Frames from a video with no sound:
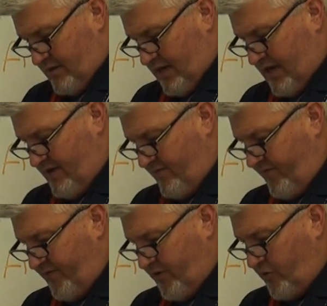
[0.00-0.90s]
Okay,
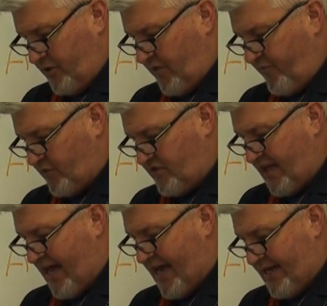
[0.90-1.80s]
you're looking for
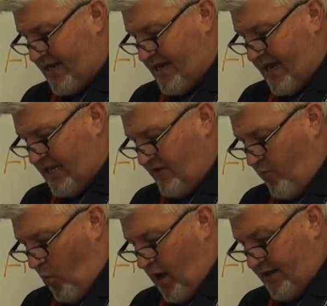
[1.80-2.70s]
sine
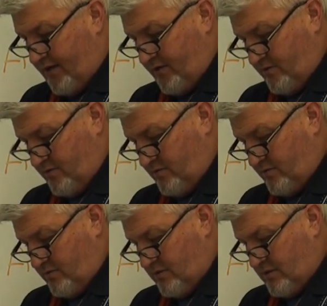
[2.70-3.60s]
-1.
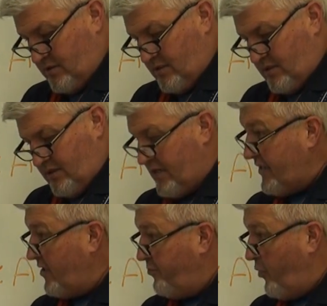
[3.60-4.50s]

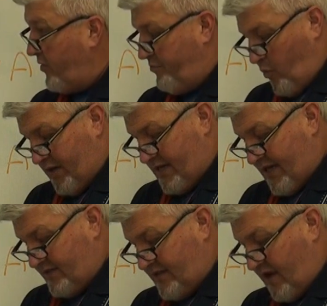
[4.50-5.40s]
And then put
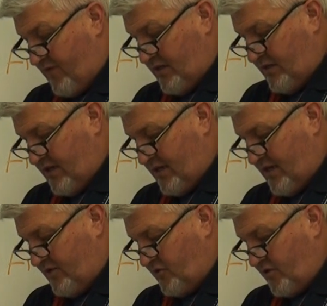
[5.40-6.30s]
0.87, hit
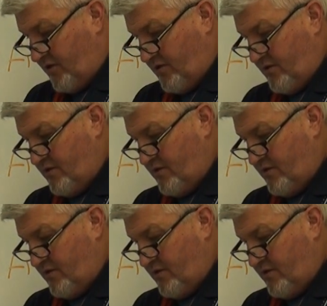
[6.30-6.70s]
enter,